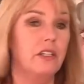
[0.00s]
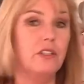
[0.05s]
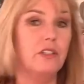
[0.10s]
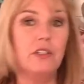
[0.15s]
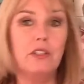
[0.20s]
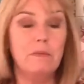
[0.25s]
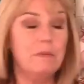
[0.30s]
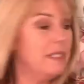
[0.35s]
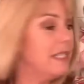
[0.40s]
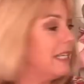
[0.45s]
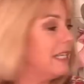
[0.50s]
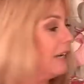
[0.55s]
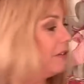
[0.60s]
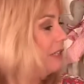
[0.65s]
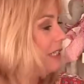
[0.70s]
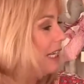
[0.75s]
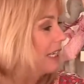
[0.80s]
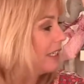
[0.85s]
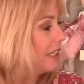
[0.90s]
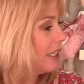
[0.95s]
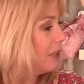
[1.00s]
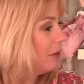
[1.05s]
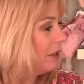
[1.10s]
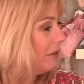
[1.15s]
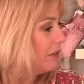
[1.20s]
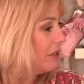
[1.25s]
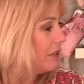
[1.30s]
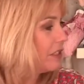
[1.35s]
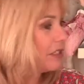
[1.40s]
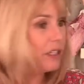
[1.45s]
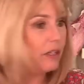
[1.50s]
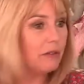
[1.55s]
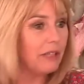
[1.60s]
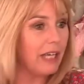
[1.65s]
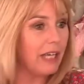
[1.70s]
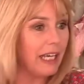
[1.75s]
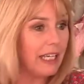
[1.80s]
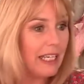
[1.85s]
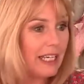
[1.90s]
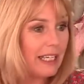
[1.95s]
shouldn't be sounding echo, everything's
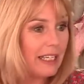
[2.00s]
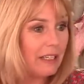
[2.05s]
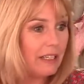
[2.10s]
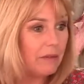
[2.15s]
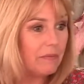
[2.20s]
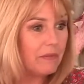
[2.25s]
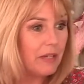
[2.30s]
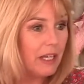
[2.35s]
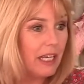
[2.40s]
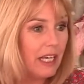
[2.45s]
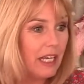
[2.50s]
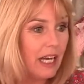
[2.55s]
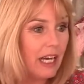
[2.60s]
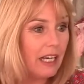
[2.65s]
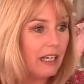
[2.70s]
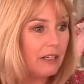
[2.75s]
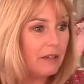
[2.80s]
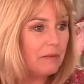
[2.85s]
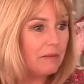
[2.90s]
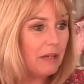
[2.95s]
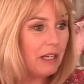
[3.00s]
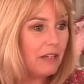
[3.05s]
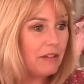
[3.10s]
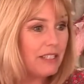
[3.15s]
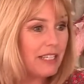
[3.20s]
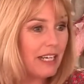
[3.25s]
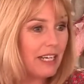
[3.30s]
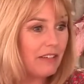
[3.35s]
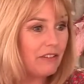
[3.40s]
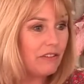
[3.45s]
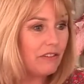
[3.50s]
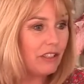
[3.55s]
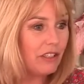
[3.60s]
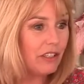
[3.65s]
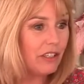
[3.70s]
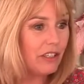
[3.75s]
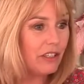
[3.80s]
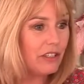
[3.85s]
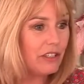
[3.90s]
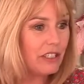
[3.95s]
okay here. Um, hello Sandra,
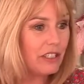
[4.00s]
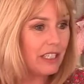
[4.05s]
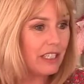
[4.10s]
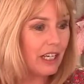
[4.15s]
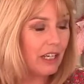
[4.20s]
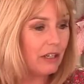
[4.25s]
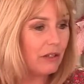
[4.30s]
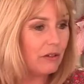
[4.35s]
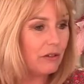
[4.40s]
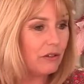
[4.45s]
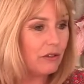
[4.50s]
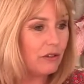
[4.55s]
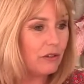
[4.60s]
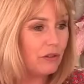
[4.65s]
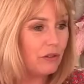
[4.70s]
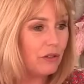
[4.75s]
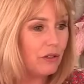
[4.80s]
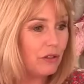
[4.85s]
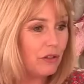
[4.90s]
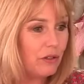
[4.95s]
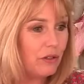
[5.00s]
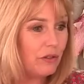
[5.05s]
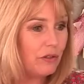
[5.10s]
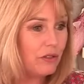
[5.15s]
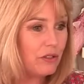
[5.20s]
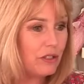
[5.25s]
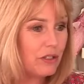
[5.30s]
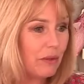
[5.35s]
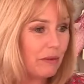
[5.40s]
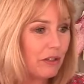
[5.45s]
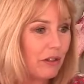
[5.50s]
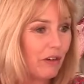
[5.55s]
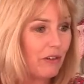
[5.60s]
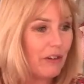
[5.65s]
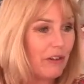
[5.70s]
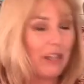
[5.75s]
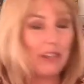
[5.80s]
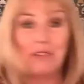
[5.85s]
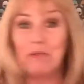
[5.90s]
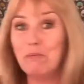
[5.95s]
Kirsty, hello to you, so in
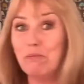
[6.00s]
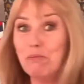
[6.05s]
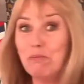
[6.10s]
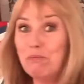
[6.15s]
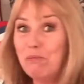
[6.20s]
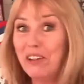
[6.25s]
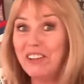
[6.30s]
Coronation